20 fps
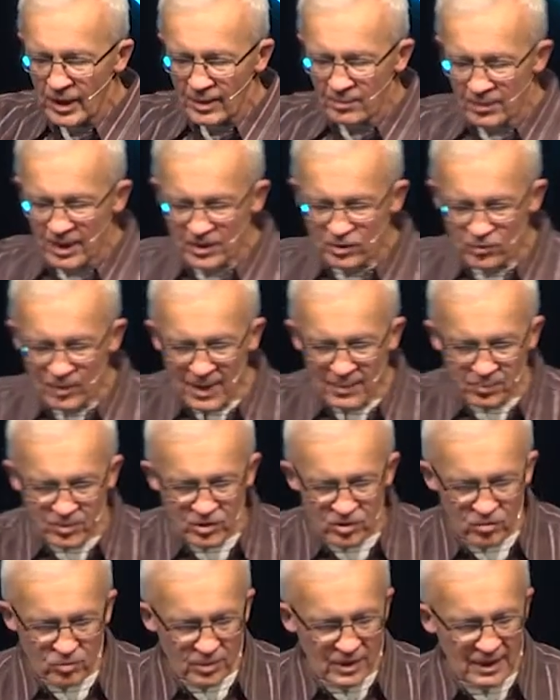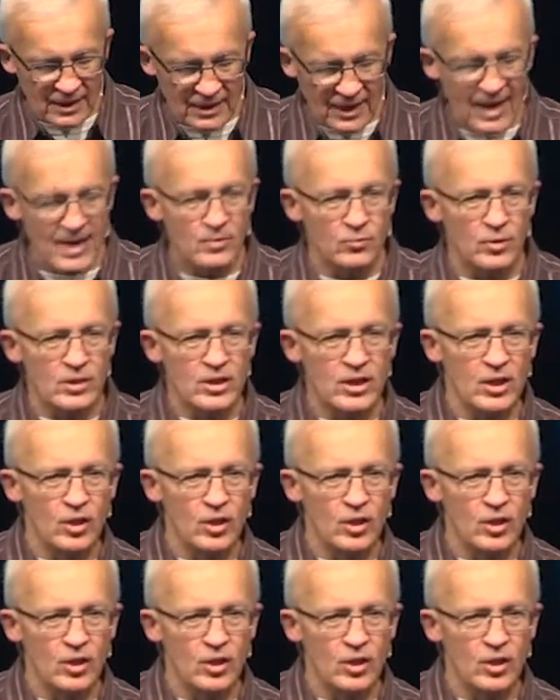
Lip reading: My grandpa stood in line with